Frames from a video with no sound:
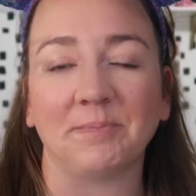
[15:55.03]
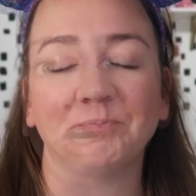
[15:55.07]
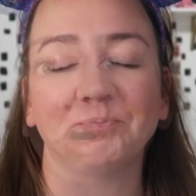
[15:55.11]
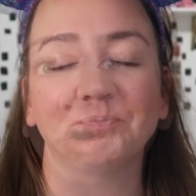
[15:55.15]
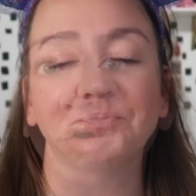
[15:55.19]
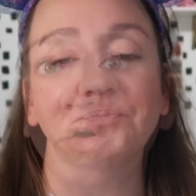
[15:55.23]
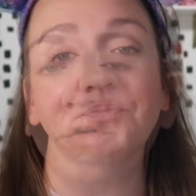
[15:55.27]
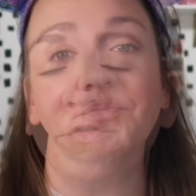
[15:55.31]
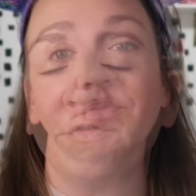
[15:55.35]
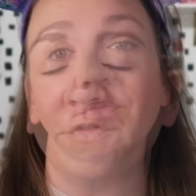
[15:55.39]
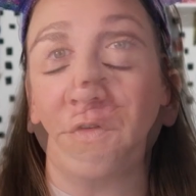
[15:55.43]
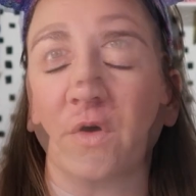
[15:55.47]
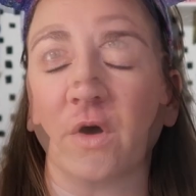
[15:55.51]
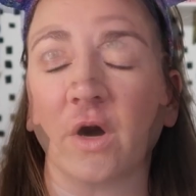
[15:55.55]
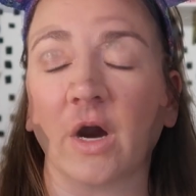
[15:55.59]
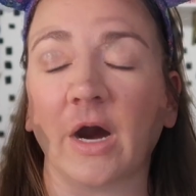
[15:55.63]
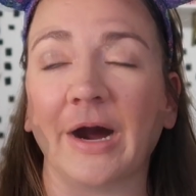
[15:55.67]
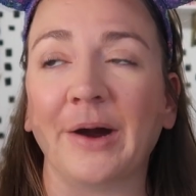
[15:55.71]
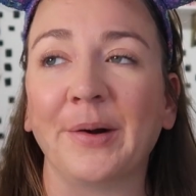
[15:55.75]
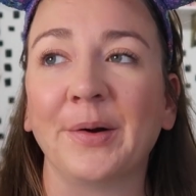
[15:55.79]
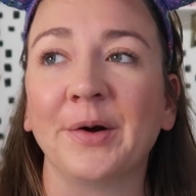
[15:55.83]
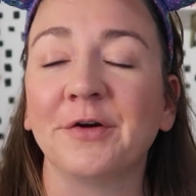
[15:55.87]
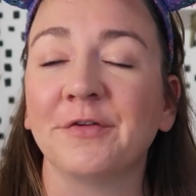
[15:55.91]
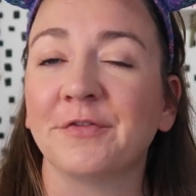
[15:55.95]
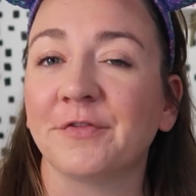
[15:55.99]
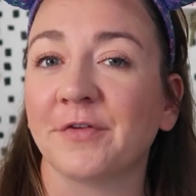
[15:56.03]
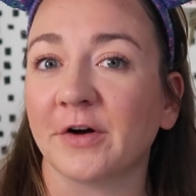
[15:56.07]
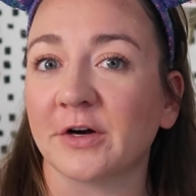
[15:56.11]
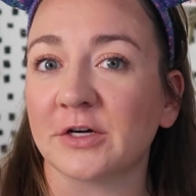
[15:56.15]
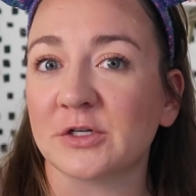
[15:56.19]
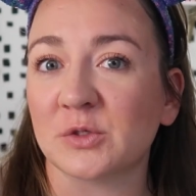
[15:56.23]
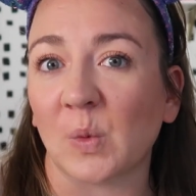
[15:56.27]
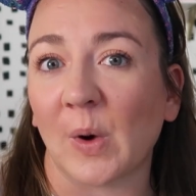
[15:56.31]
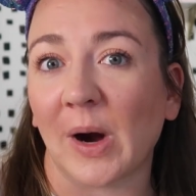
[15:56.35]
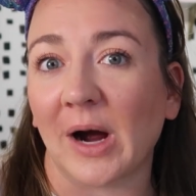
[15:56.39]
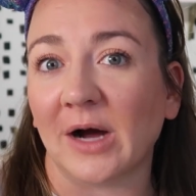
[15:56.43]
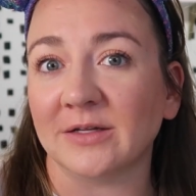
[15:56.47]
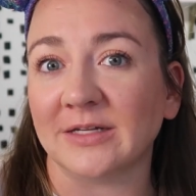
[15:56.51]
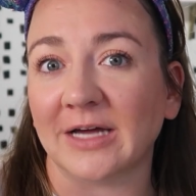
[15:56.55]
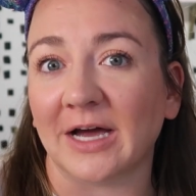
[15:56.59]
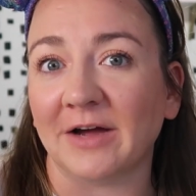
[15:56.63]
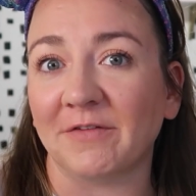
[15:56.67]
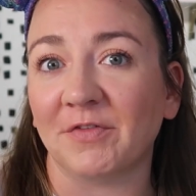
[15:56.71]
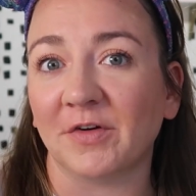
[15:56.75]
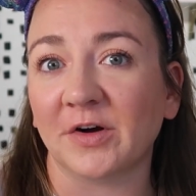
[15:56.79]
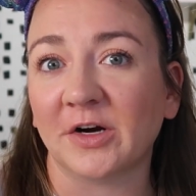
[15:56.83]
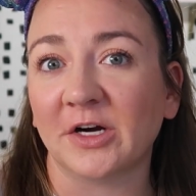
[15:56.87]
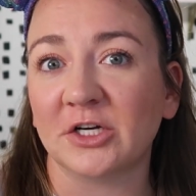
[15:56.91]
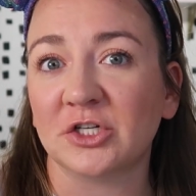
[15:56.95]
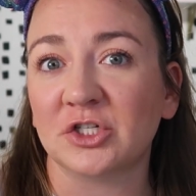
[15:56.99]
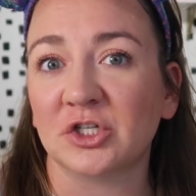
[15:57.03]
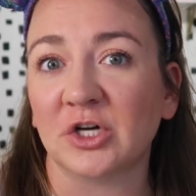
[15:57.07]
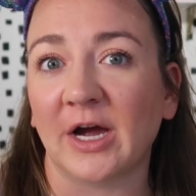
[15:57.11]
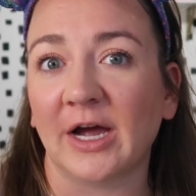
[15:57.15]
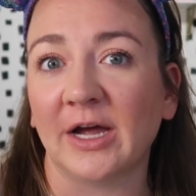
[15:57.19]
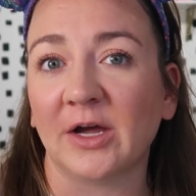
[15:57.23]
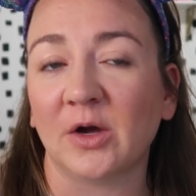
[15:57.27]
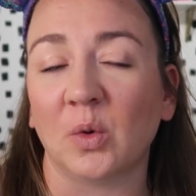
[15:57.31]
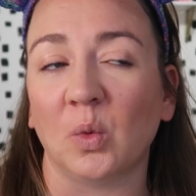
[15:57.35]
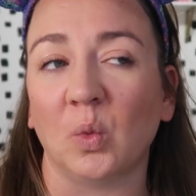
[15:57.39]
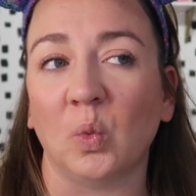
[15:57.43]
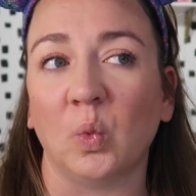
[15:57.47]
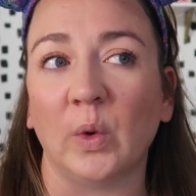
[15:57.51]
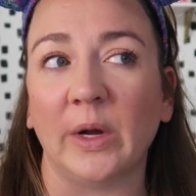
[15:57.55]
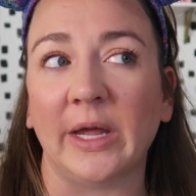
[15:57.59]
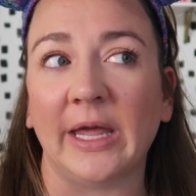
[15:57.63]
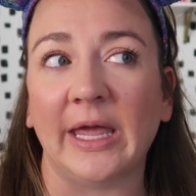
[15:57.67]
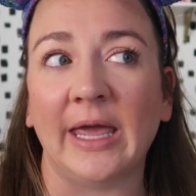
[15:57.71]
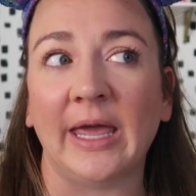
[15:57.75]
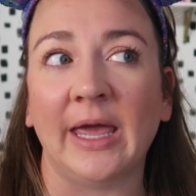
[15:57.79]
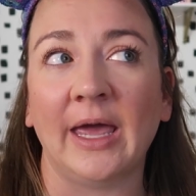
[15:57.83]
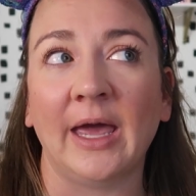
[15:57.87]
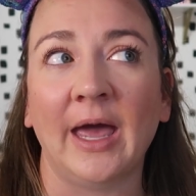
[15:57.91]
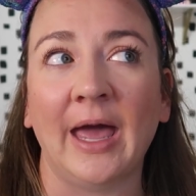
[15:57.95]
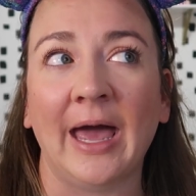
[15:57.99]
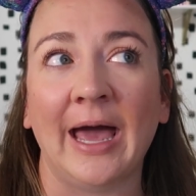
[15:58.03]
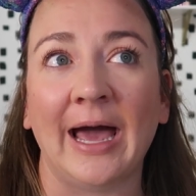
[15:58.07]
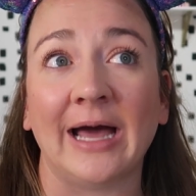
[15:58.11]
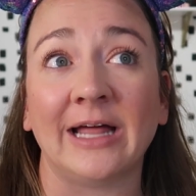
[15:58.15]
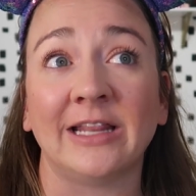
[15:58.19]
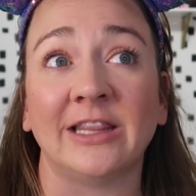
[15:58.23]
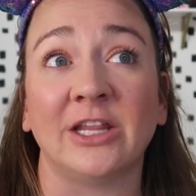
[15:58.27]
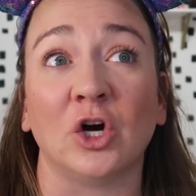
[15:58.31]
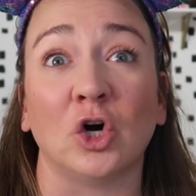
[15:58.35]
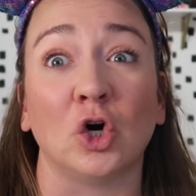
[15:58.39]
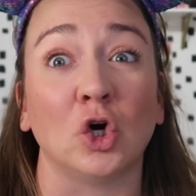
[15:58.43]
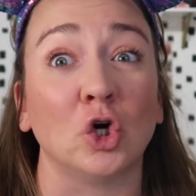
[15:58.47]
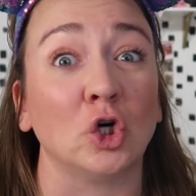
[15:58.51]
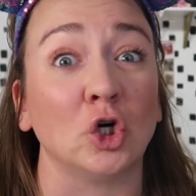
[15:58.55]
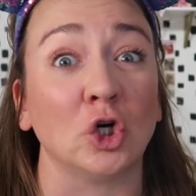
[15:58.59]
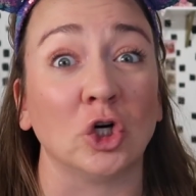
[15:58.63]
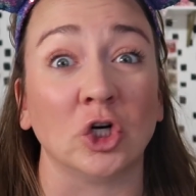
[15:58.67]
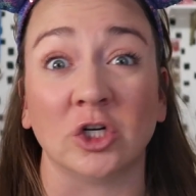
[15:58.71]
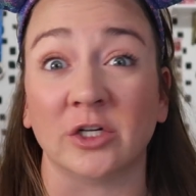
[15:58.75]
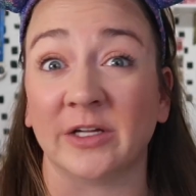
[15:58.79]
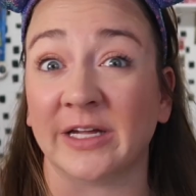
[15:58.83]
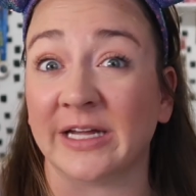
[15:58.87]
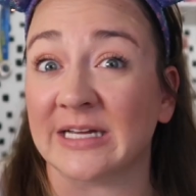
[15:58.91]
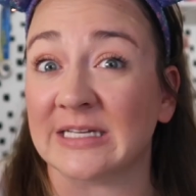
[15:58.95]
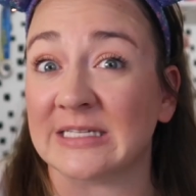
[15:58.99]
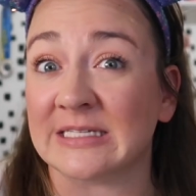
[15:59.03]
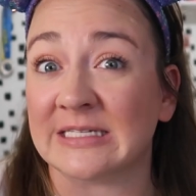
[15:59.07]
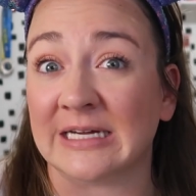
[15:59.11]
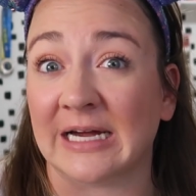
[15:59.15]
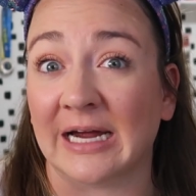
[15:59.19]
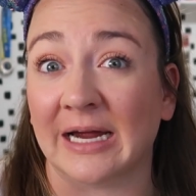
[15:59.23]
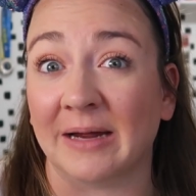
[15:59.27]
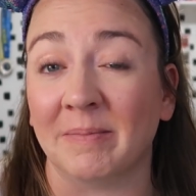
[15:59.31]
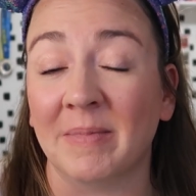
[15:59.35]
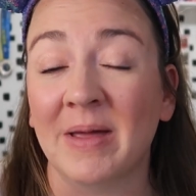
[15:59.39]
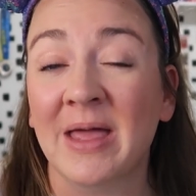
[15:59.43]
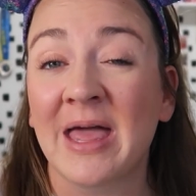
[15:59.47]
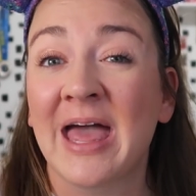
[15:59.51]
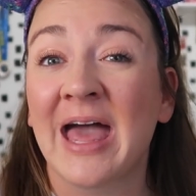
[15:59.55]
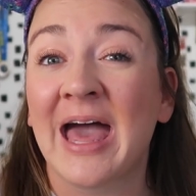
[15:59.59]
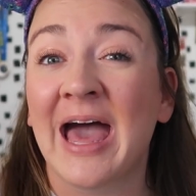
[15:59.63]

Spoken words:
So for our first Wild Africa Trek, we had the earliest time.